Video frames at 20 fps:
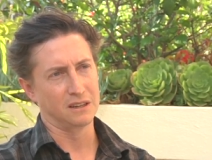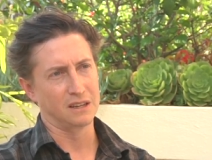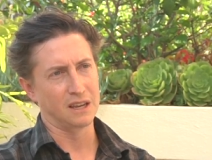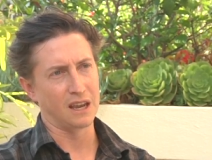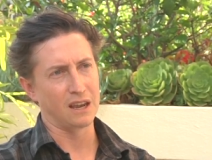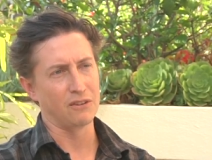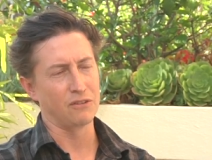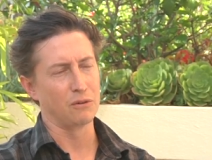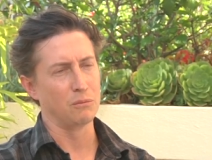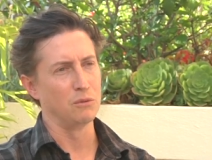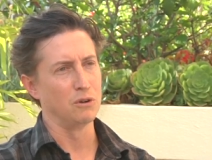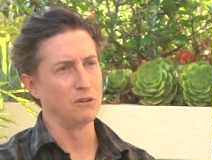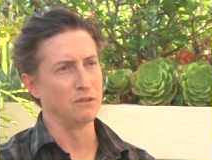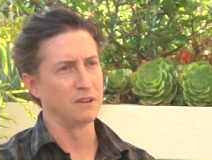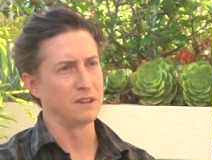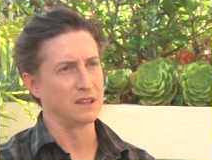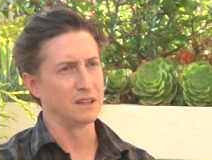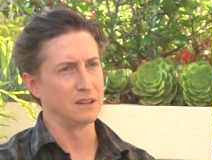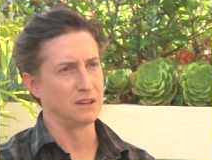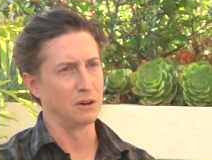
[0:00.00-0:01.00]
gave a
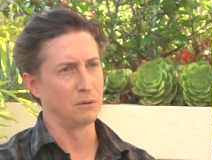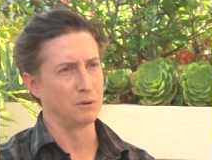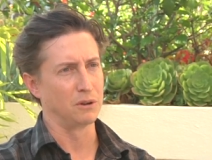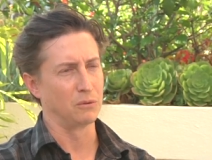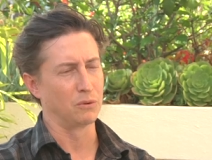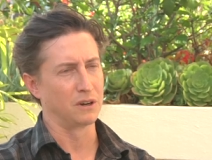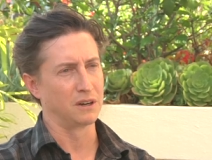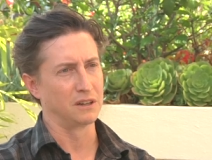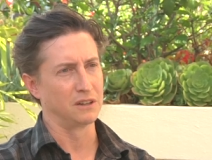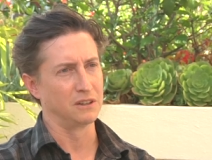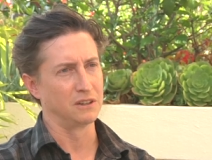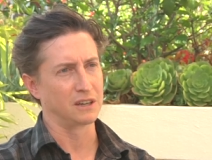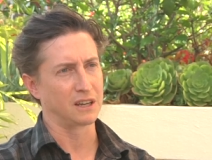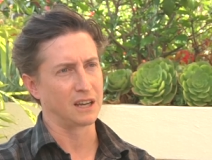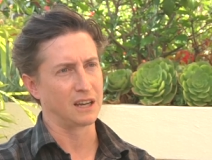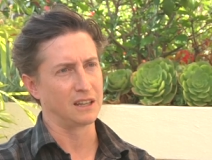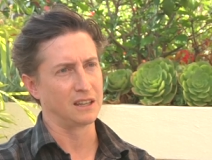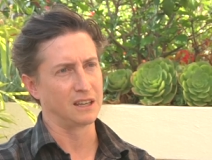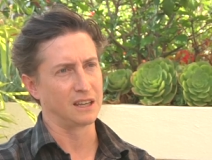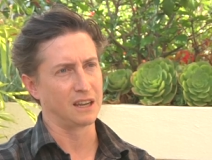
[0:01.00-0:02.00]
movie that nobody wanted to look
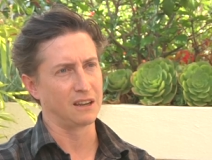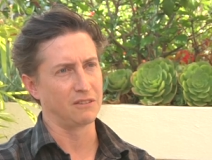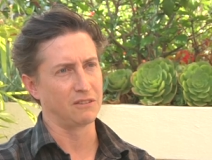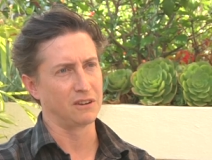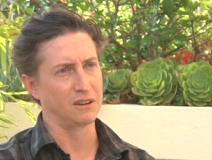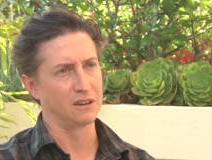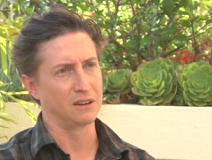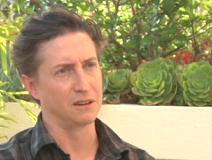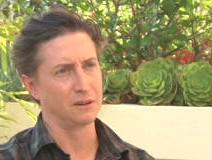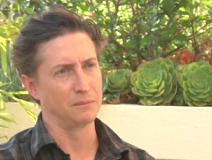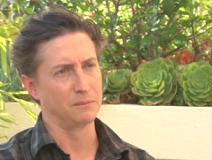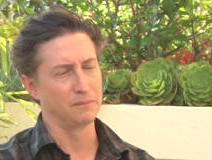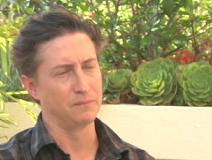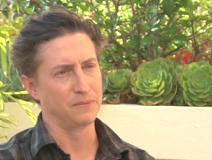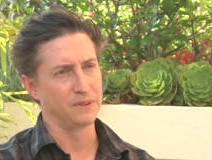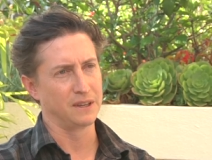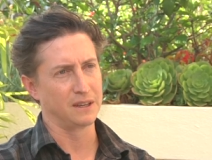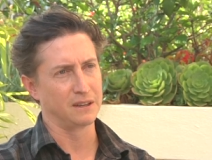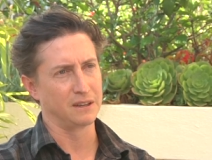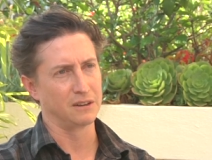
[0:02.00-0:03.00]
at. They gave it a,
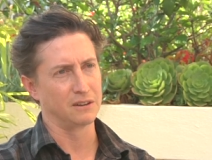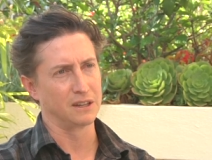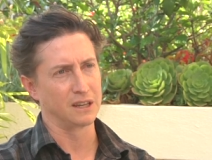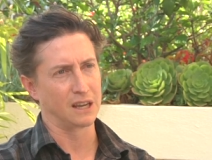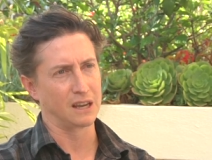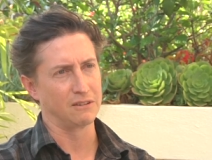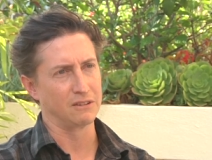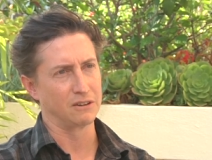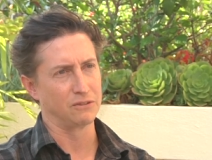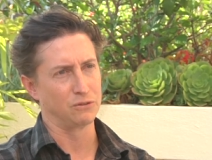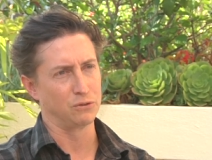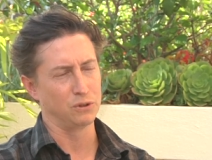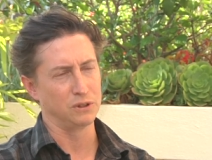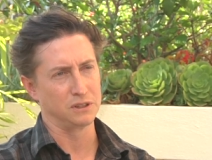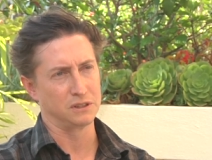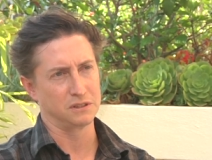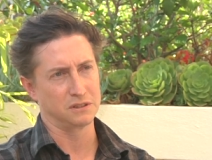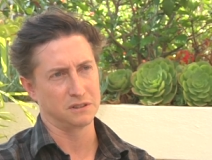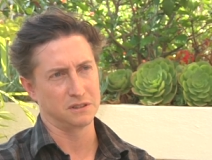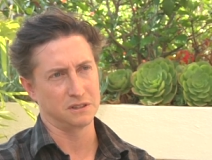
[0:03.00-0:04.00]
you know, they gave it a
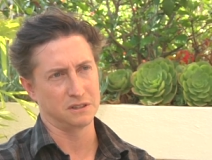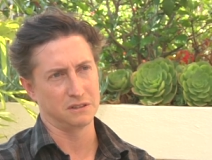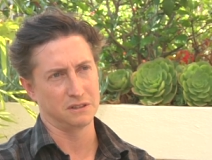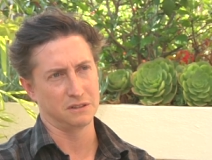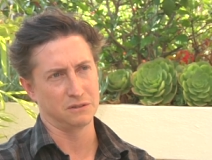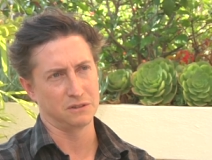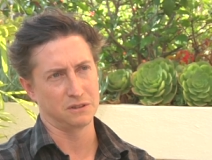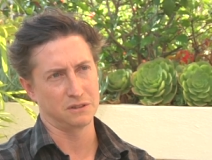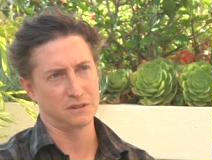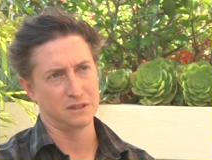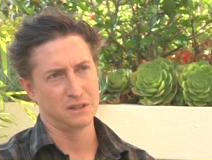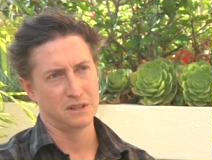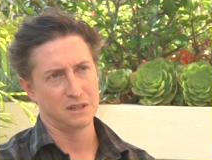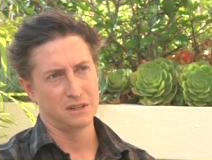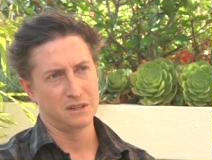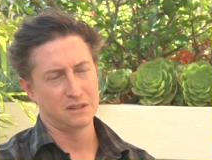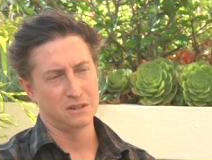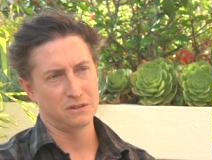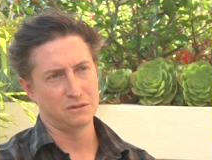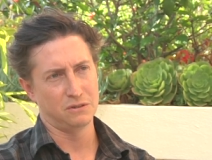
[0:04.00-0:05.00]
voice. So that was
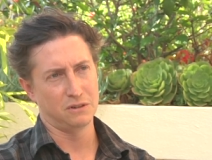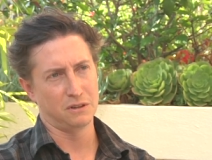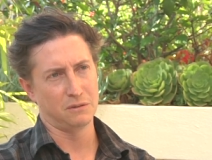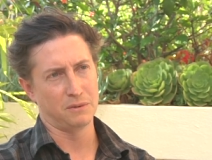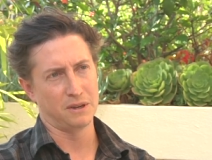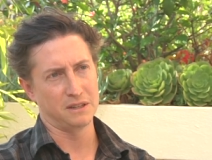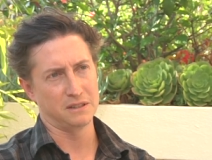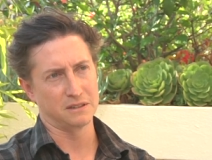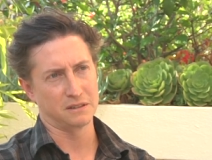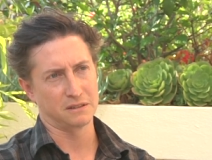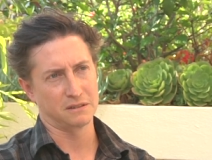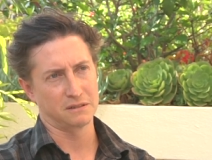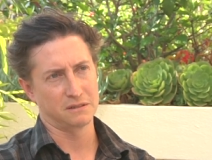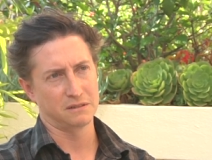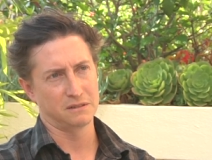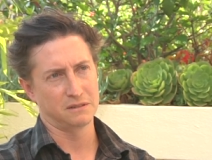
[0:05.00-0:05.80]
really amazing.